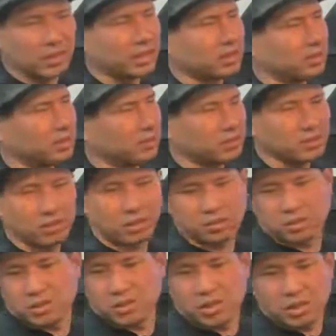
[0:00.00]
And
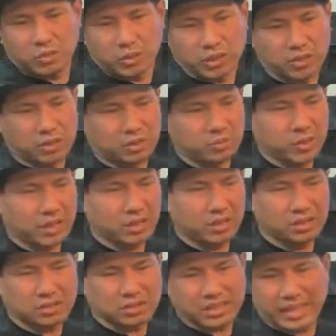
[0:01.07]
whether it
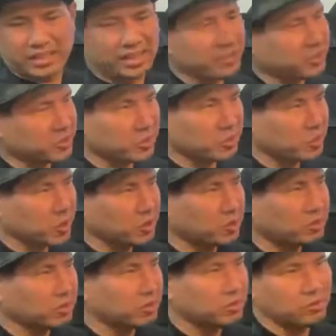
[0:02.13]
be slightly under the
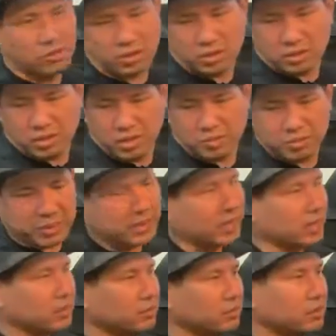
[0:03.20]
boat or up and
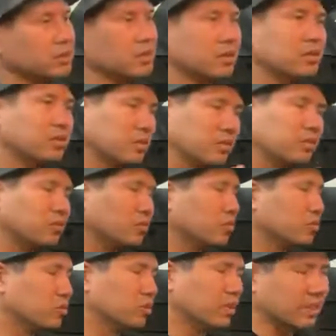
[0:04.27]
down,
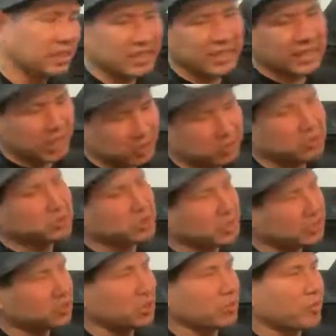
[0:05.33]
and then I'll
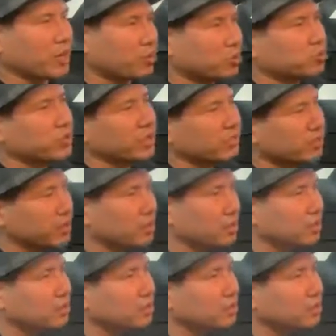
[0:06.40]
usually start my retrieve then.